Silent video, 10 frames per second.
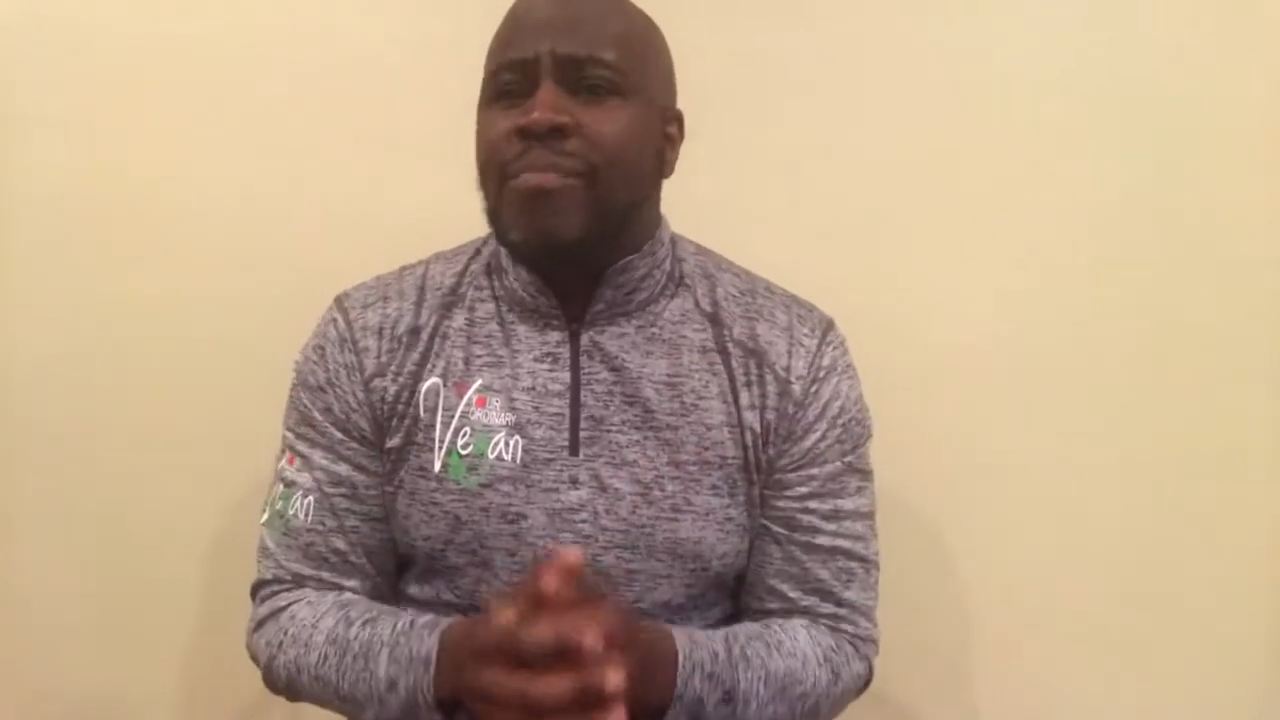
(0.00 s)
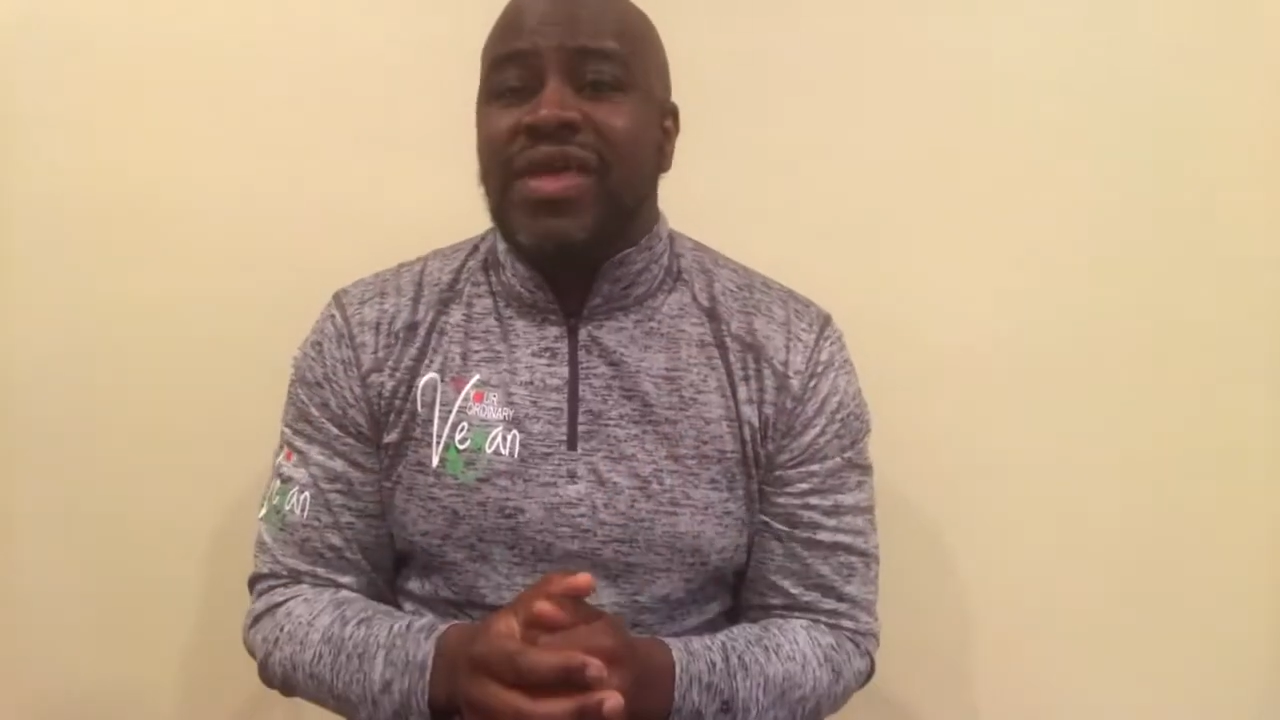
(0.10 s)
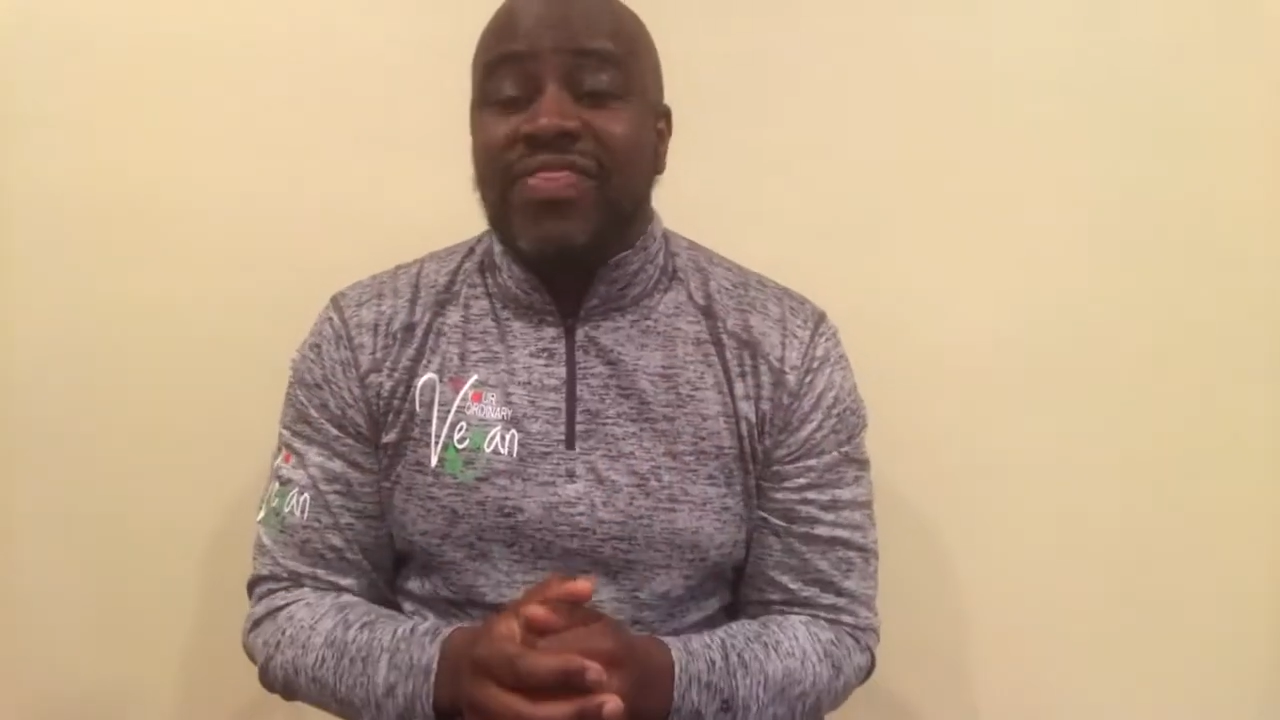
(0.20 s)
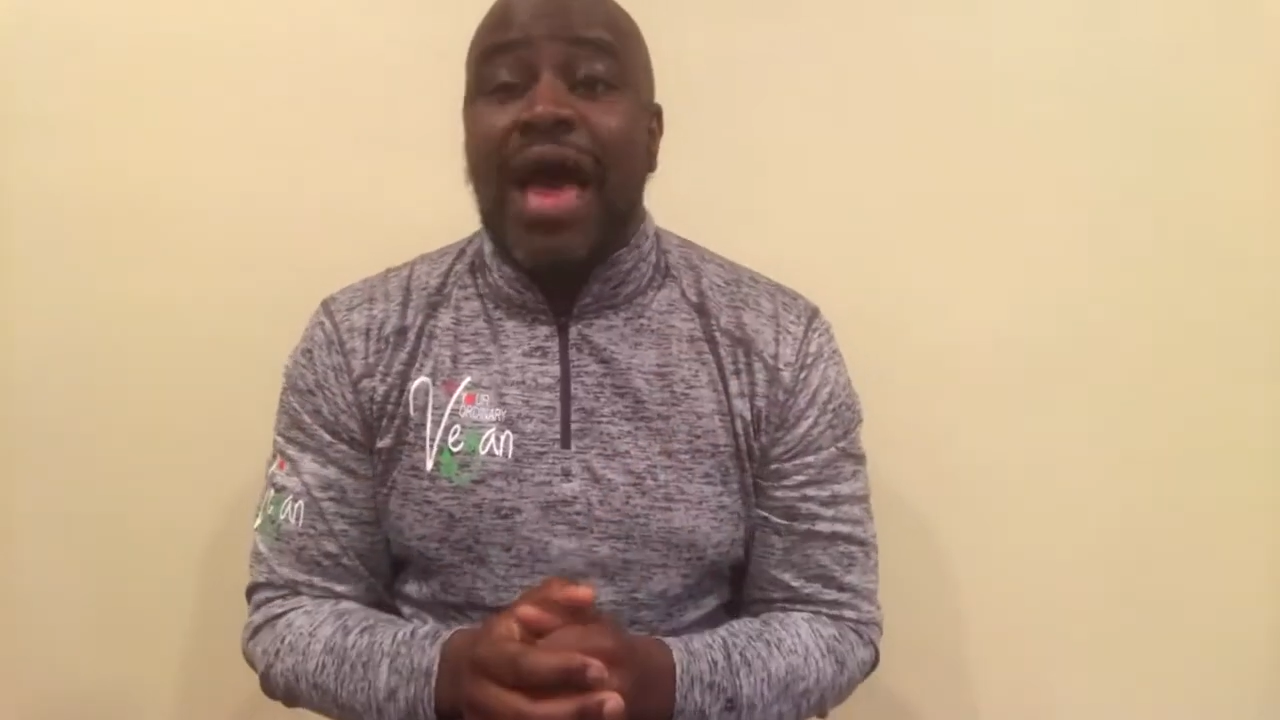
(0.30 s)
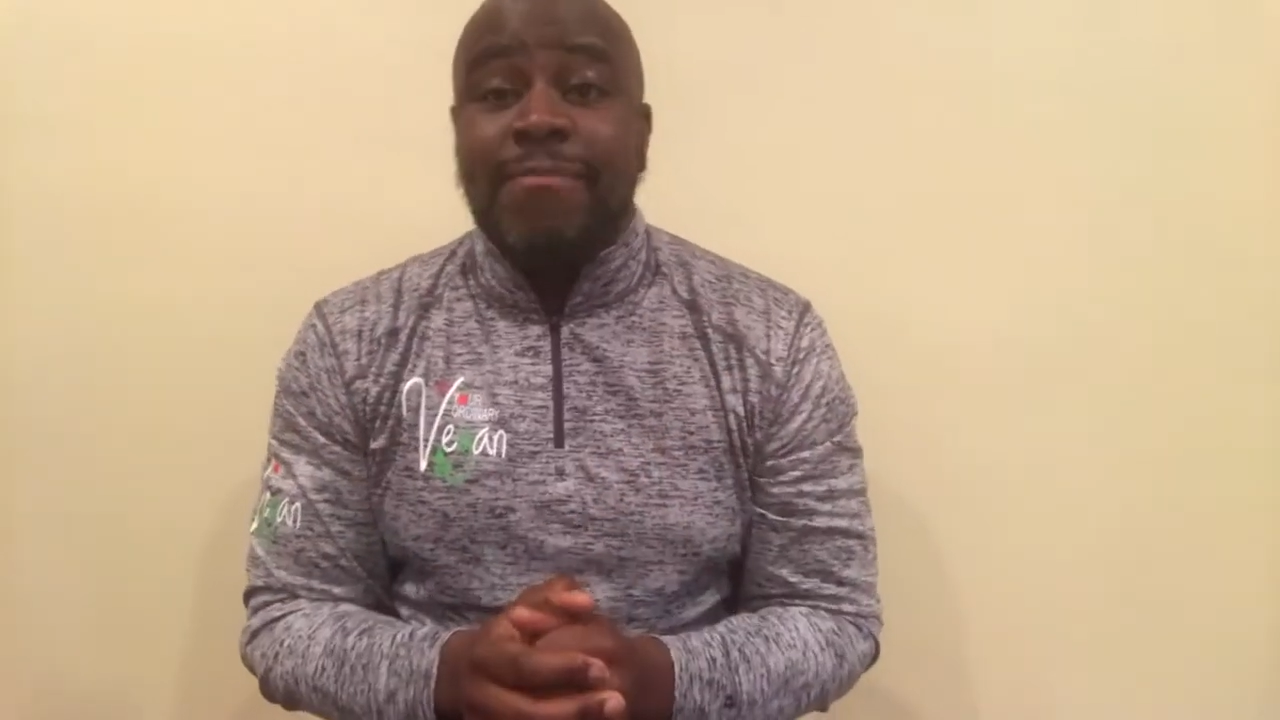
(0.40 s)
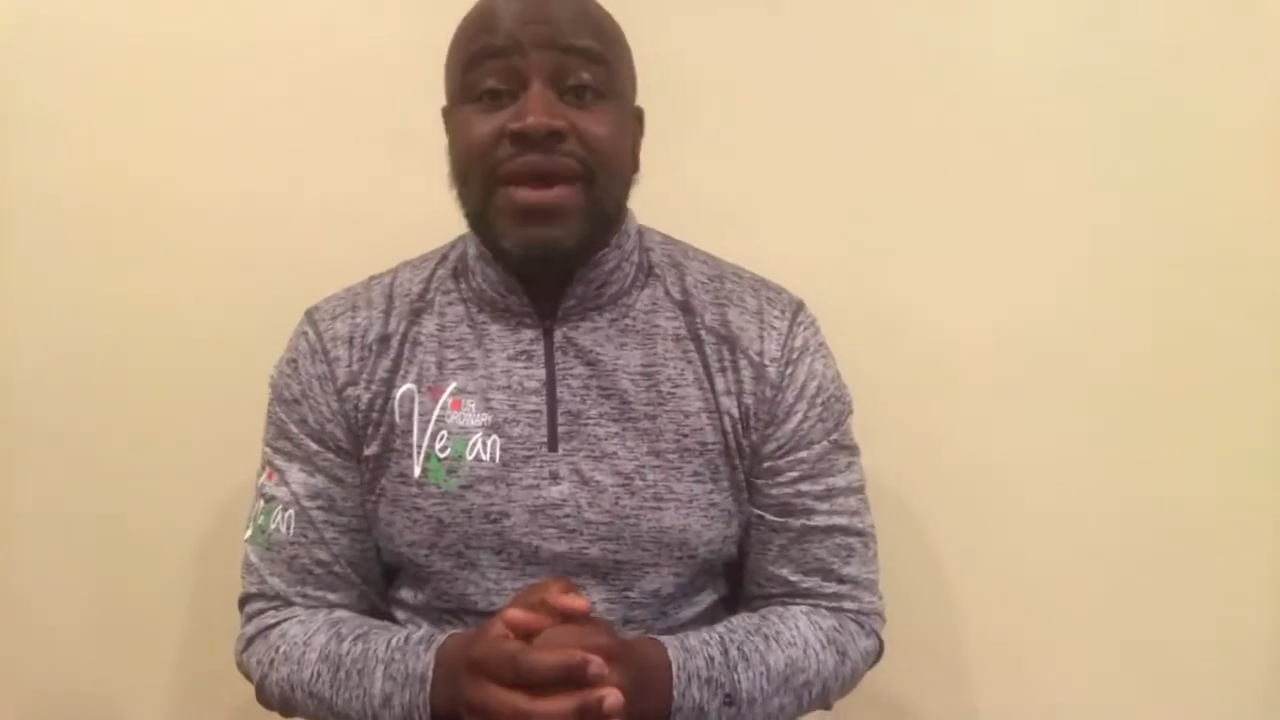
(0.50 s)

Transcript: be thy